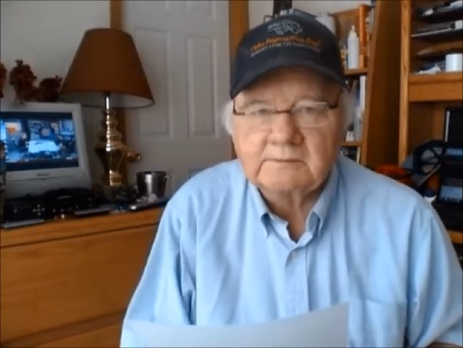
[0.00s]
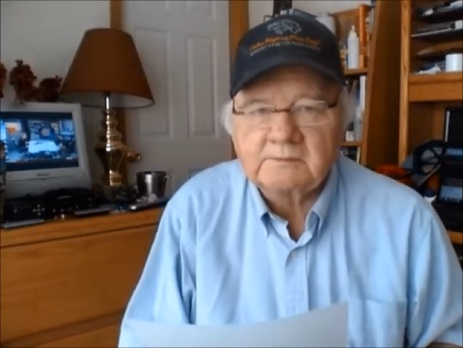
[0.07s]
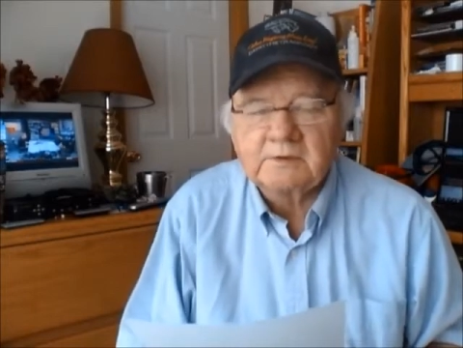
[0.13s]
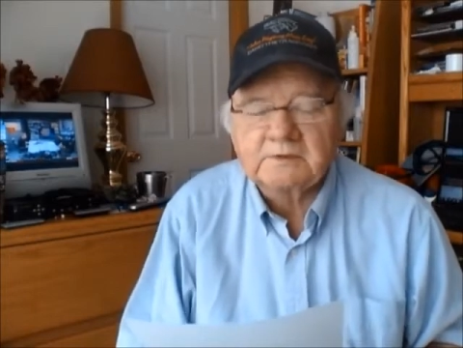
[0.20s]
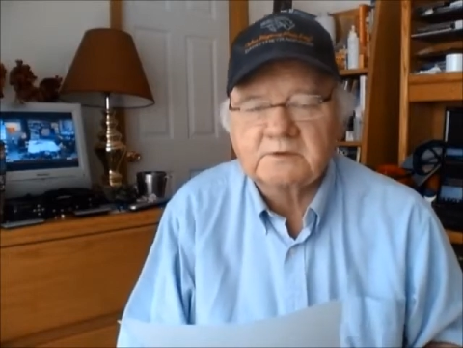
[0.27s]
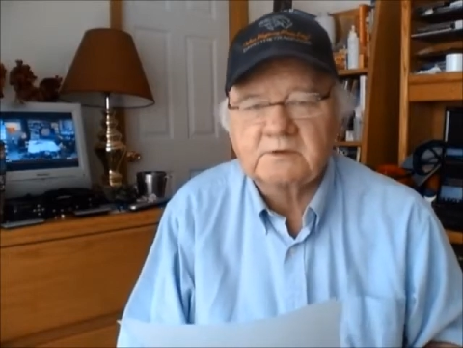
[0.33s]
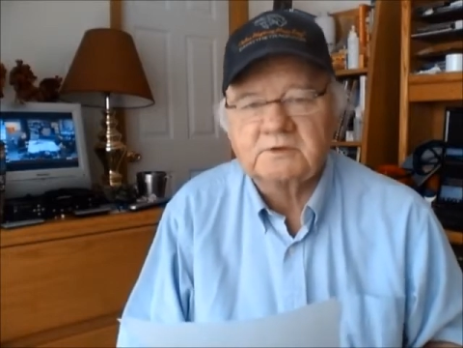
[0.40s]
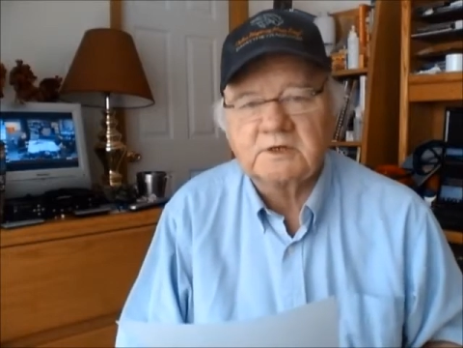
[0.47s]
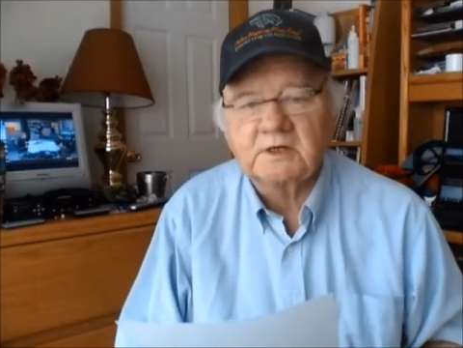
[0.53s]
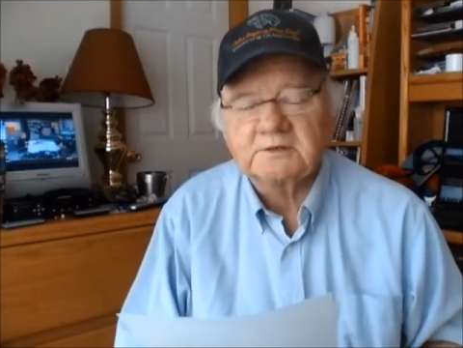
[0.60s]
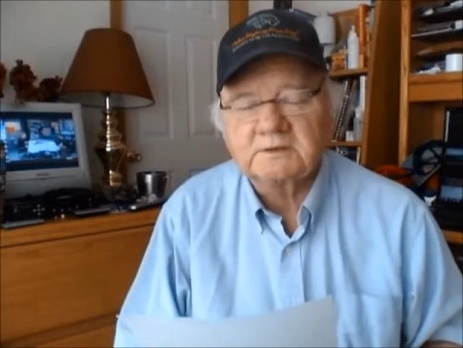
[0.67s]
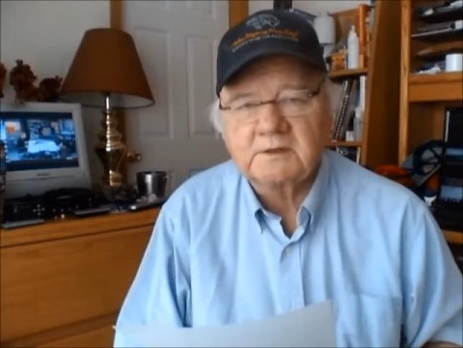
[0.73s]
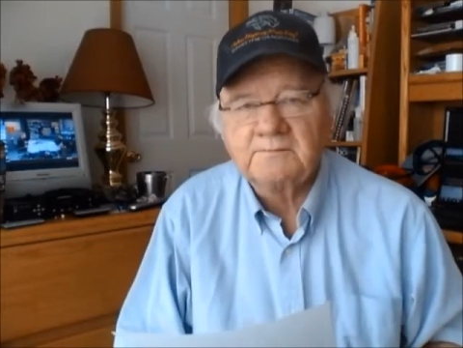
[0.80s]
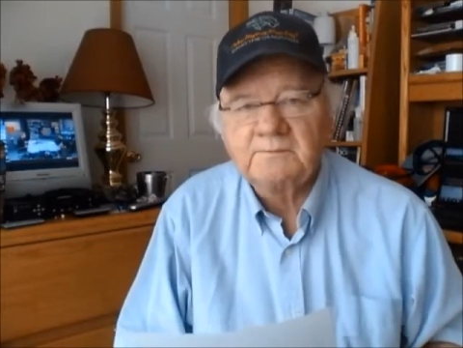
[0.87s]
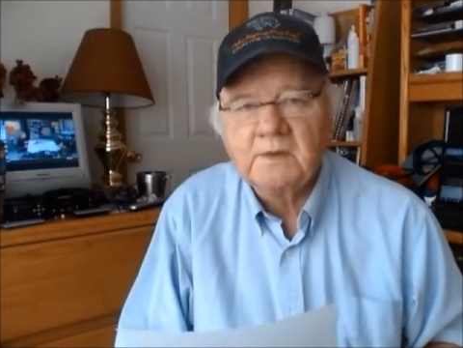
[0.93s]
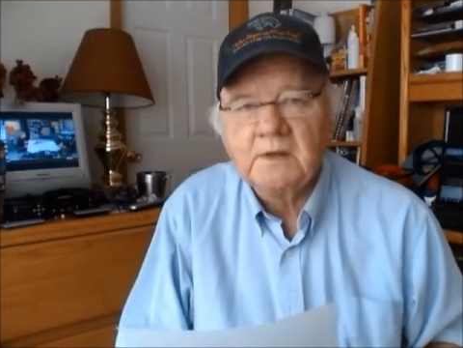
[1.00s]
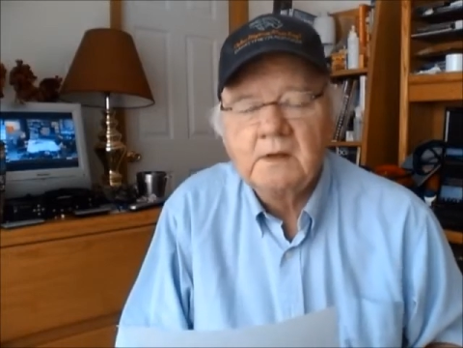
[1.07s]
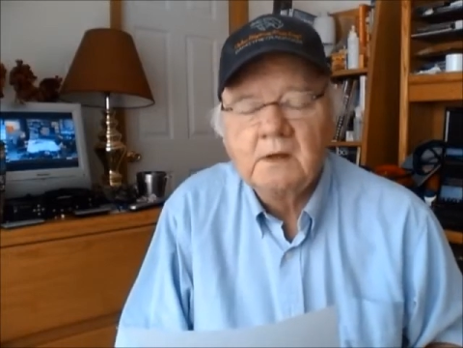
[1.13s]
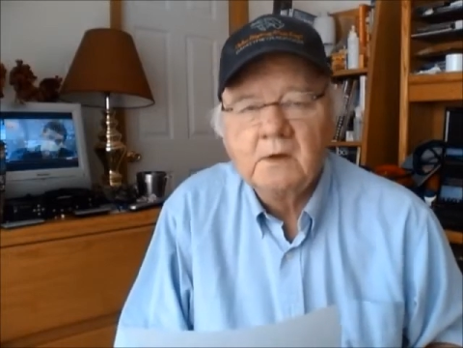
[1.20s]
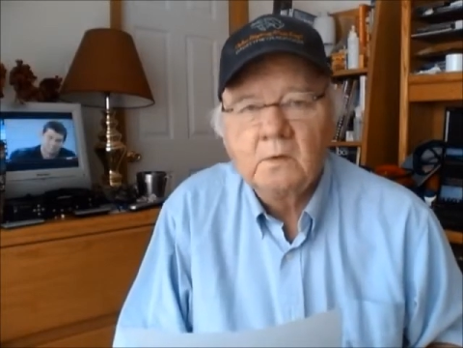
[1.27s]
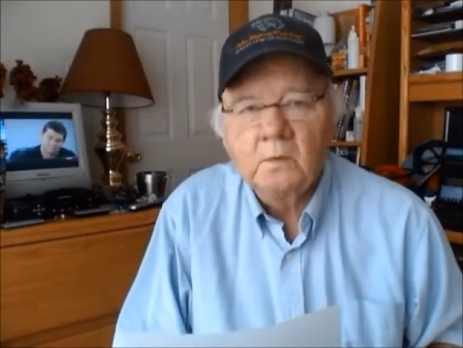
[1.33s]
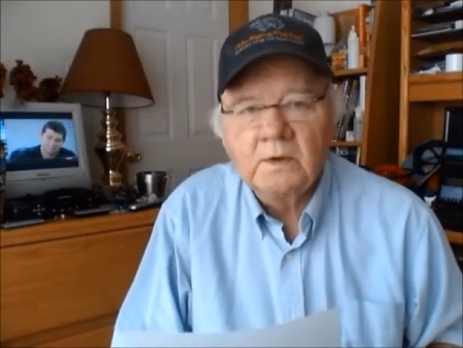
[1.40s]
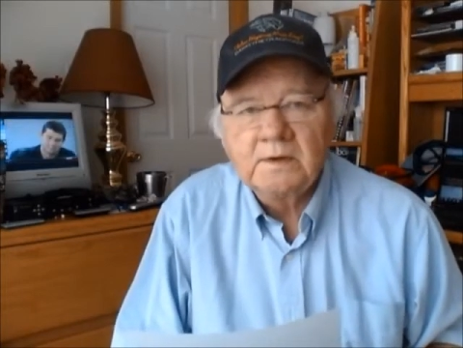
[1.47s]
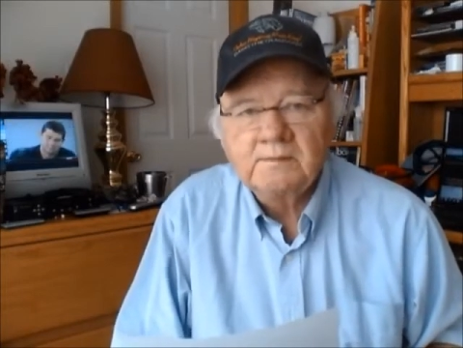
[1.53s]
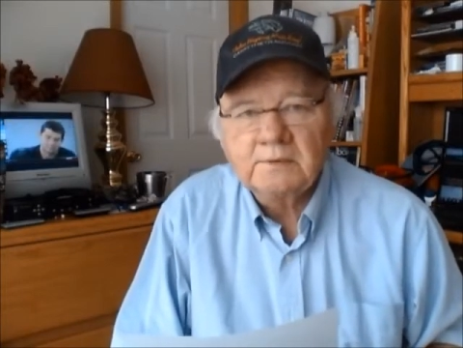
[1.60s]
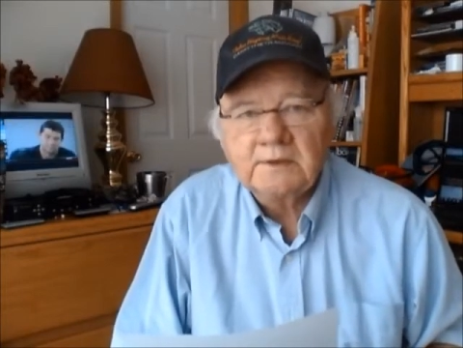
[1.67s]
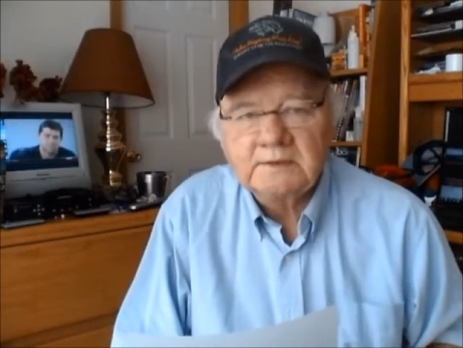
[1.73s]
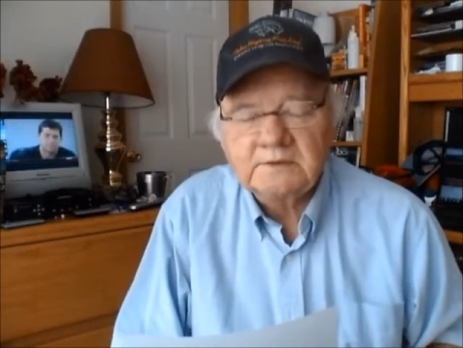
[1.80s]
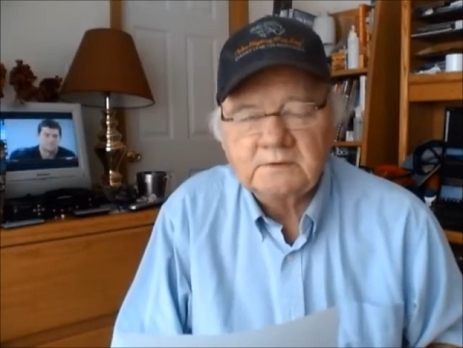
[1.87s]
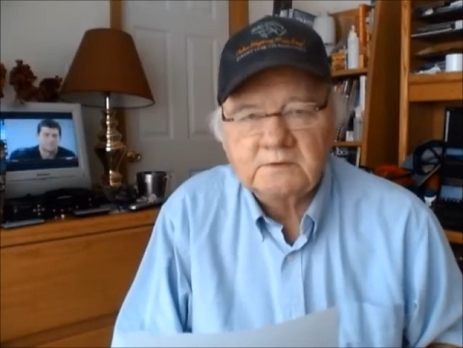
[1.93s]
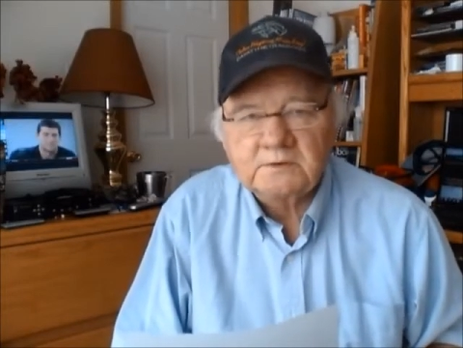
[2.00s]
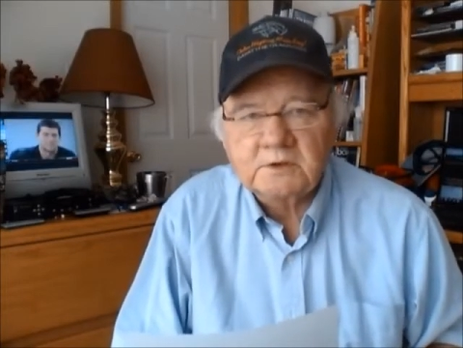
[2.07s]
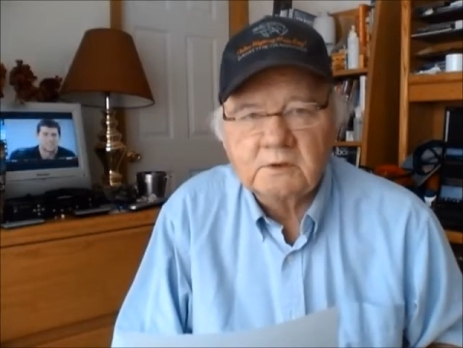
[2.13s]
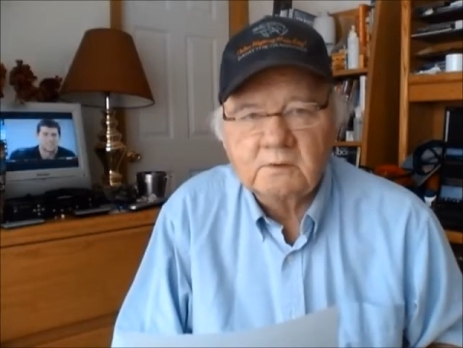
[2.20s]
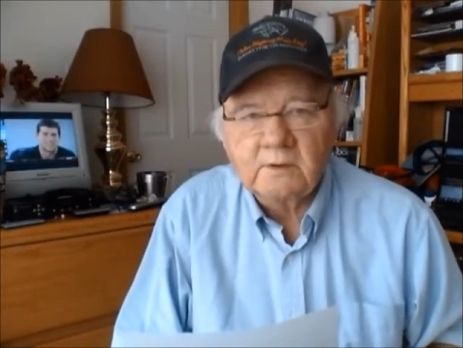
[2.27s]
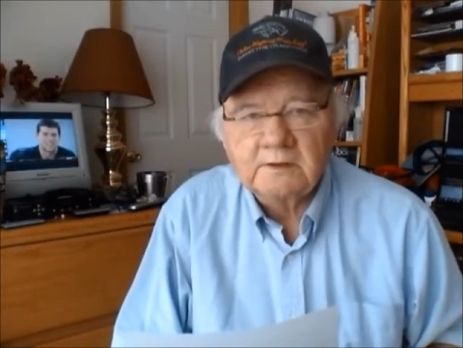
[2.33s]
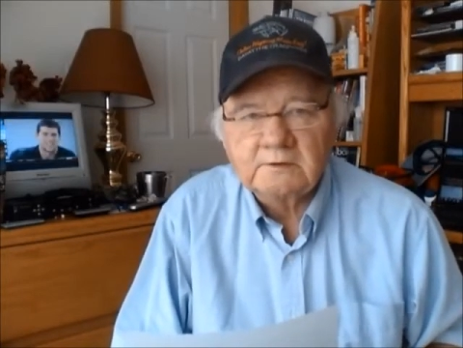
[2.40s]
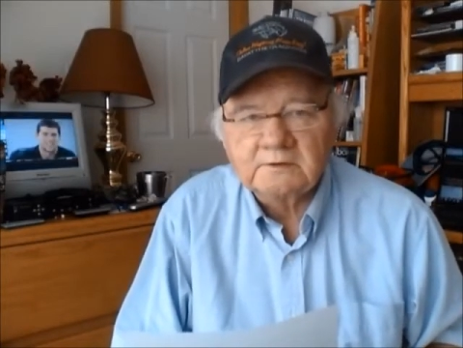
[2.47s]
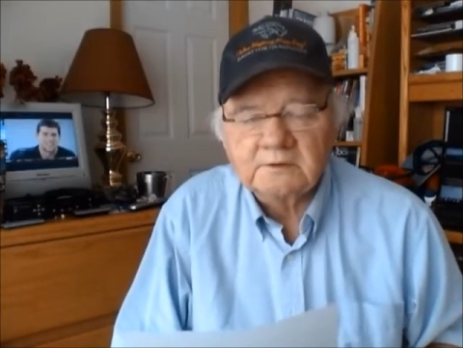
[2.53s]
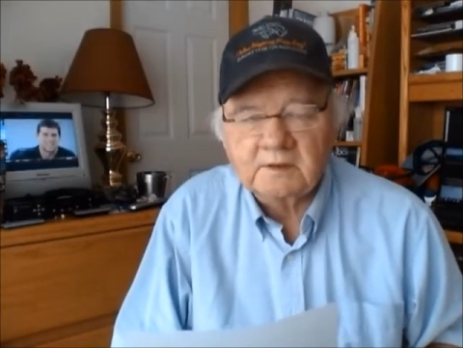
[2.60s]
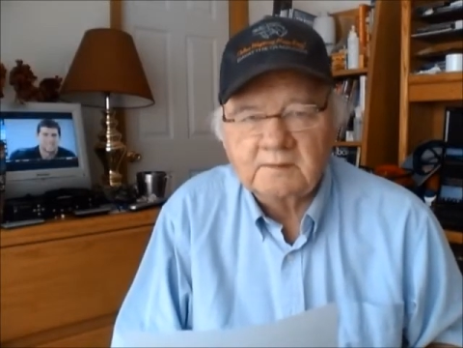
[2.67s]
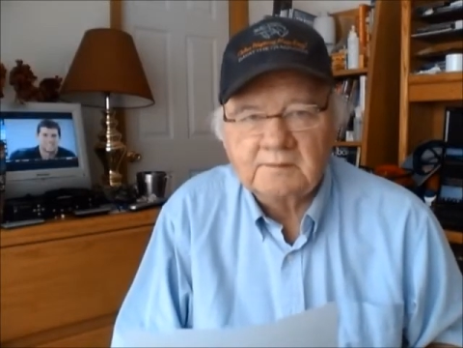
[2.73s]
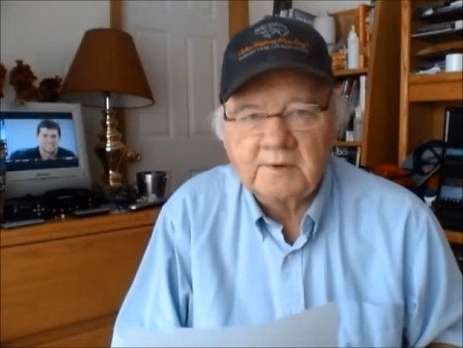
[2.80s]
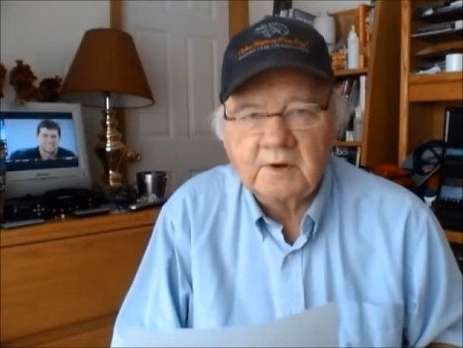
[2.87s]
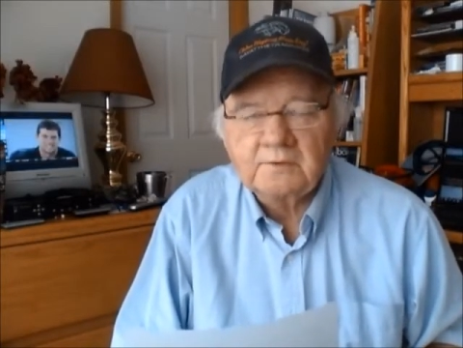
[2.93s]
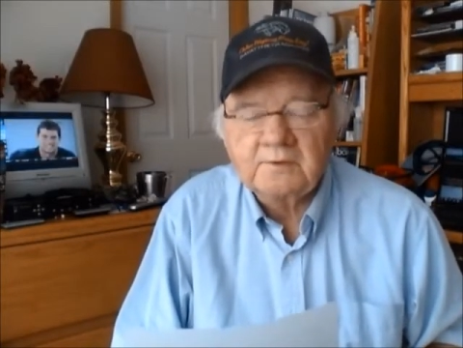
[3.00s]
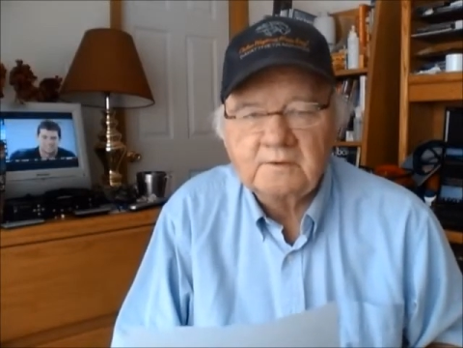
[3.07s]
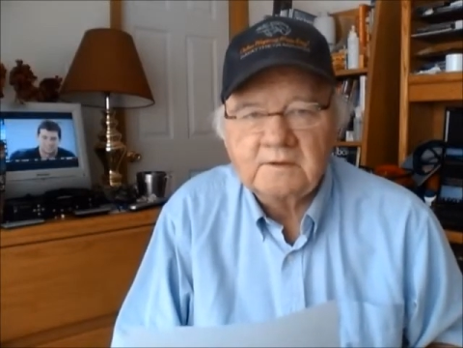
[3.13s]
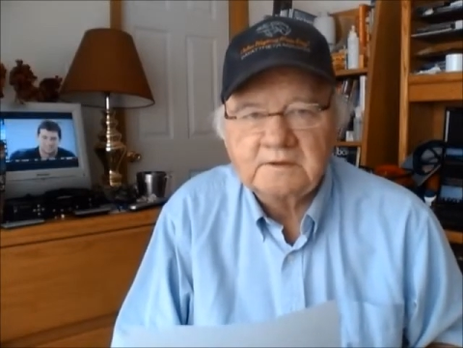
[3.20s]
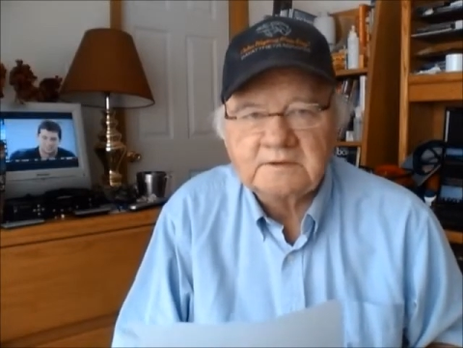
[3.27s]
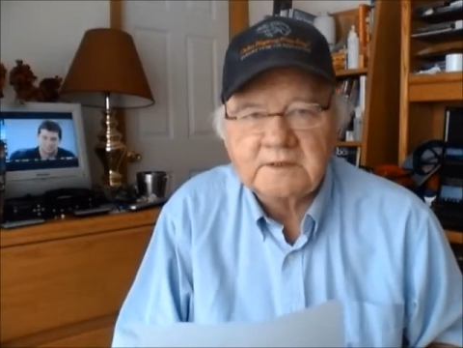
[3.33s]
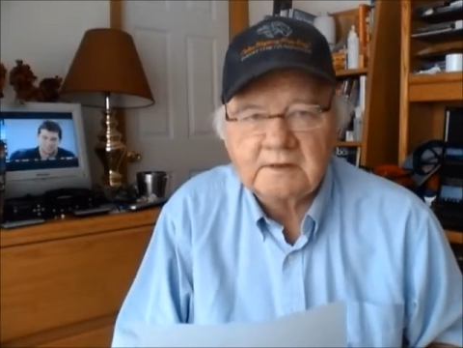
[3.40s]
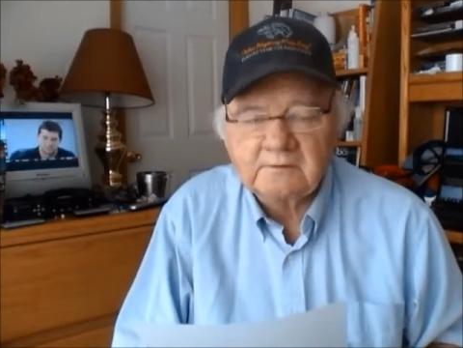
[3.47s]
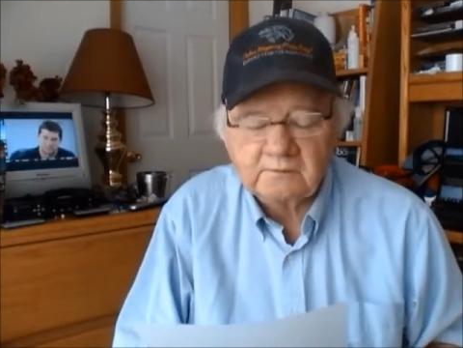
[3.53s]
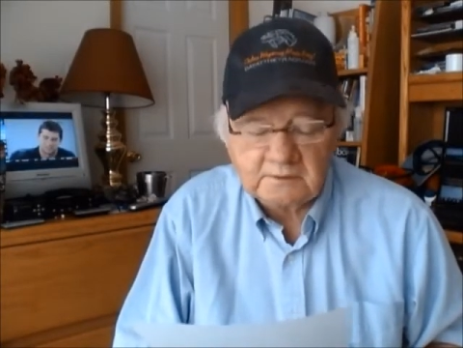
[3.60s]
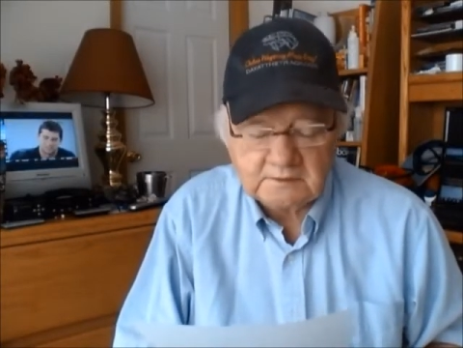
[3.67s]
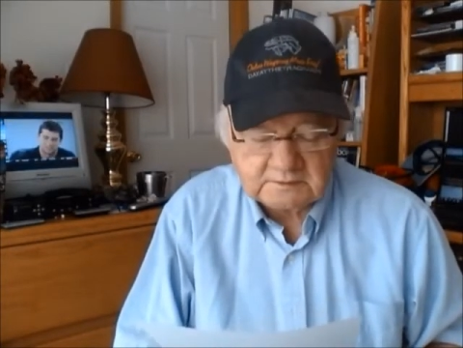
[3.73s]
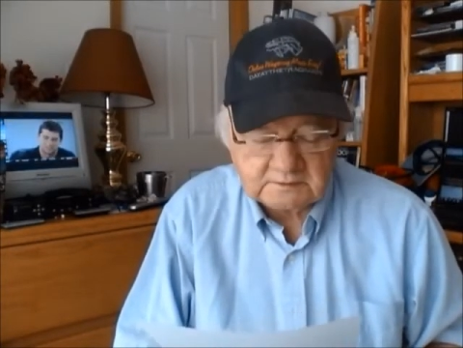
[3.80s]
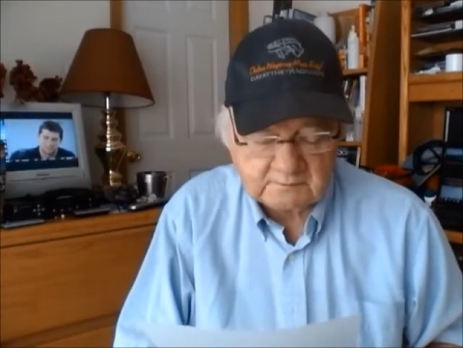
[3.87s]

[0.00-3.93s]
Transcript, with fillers: I'm going to suggest win, place, and show wagers on both of these entries.